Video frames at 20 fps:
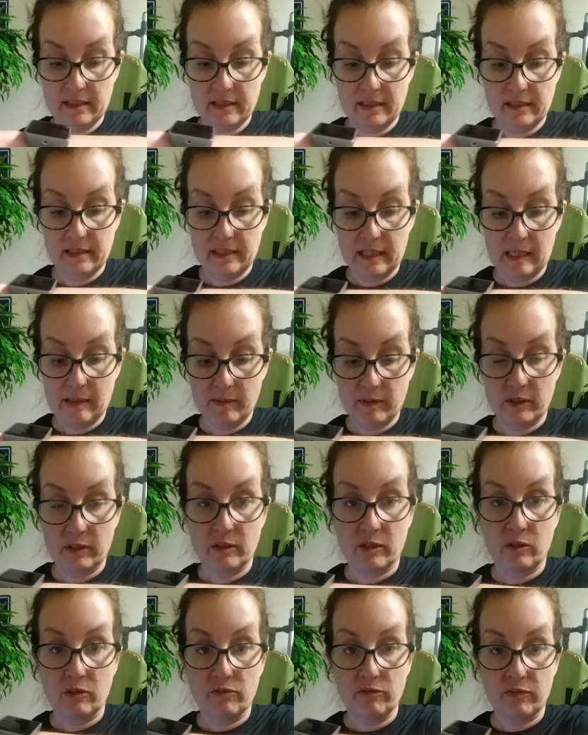and then I'm going to
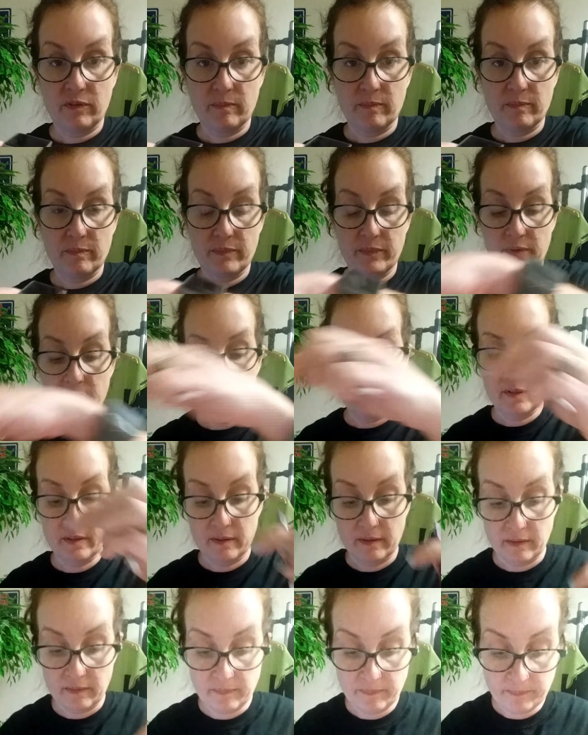go from
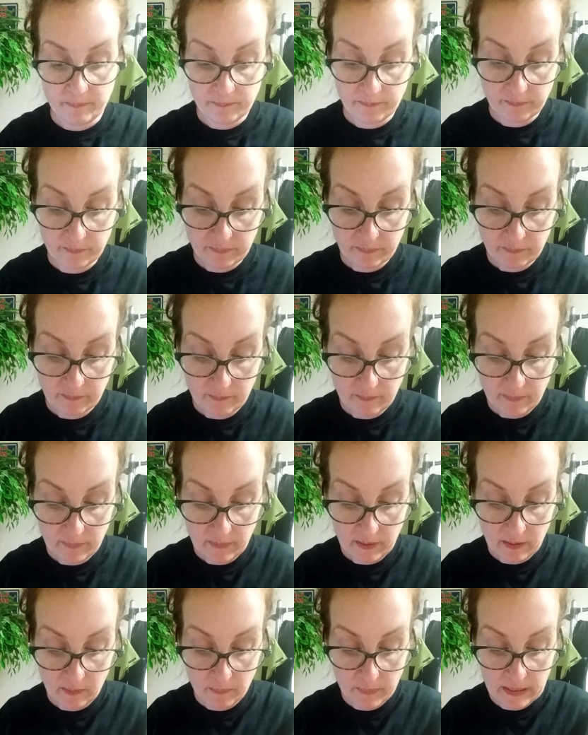the
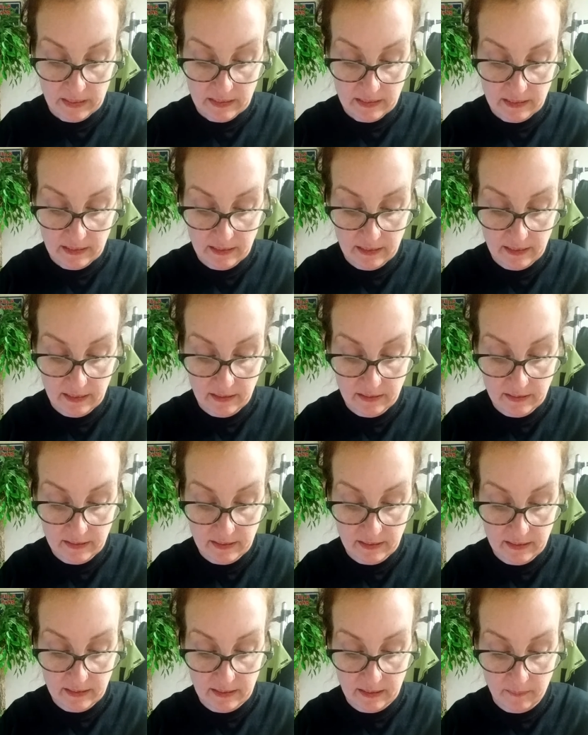base of the nail to
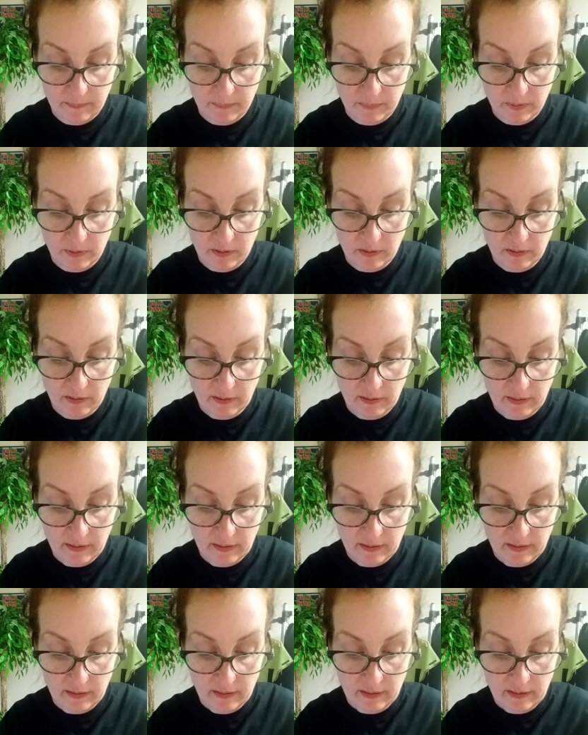the tip.
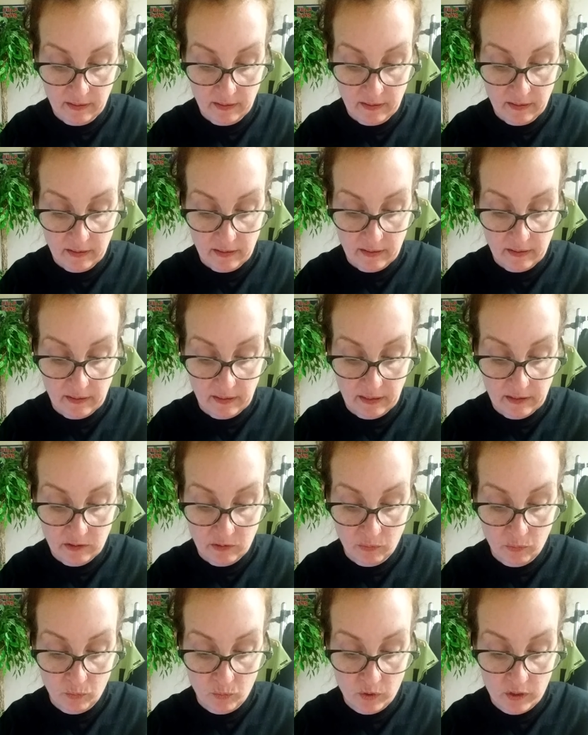And that's
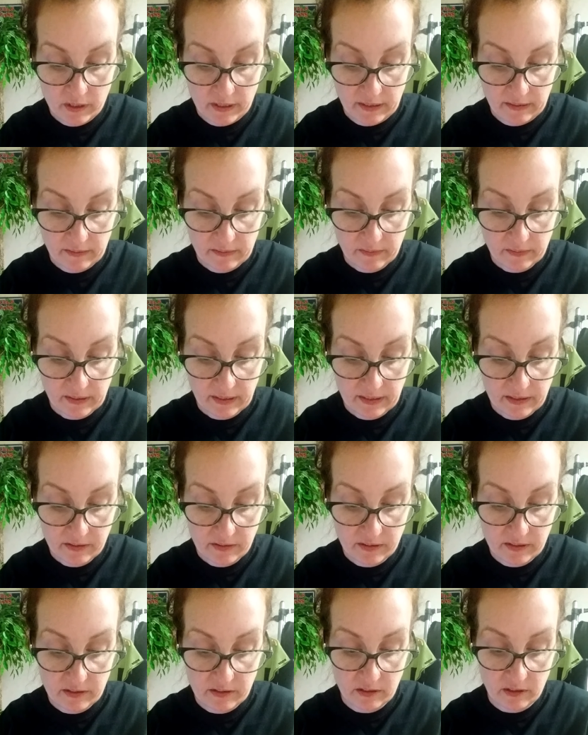1, okay?
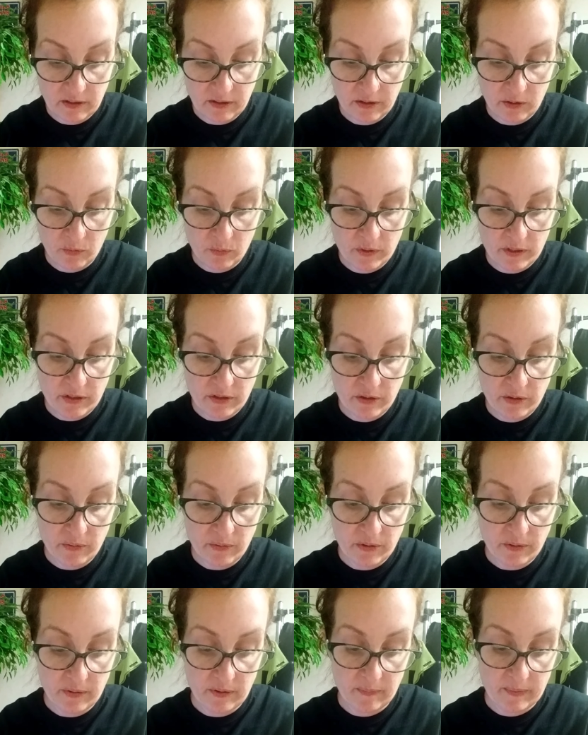So this is called the 1, 2,
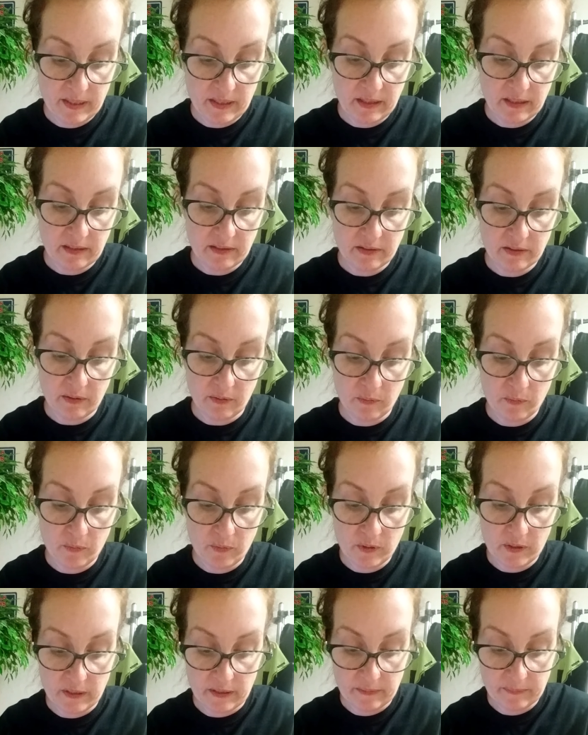3 method, so
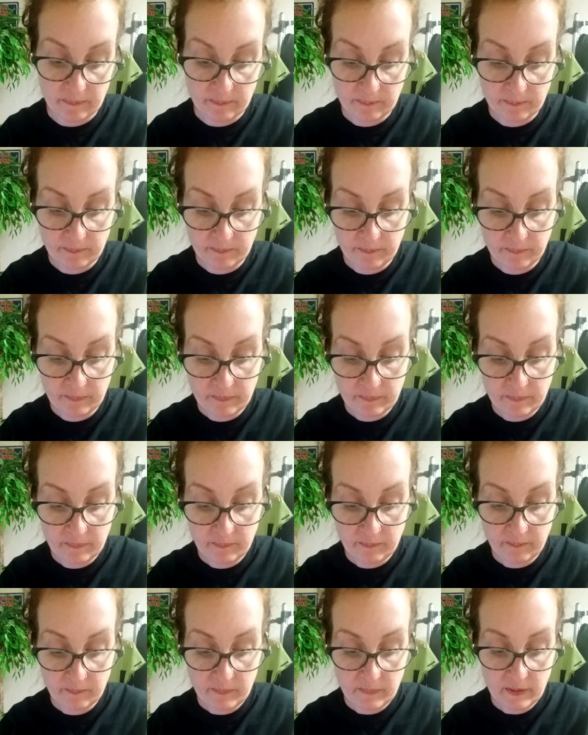1.
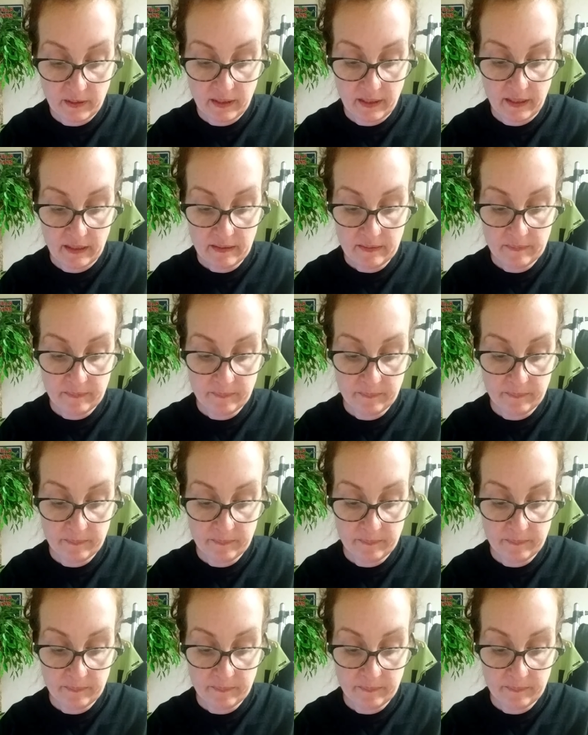Okay,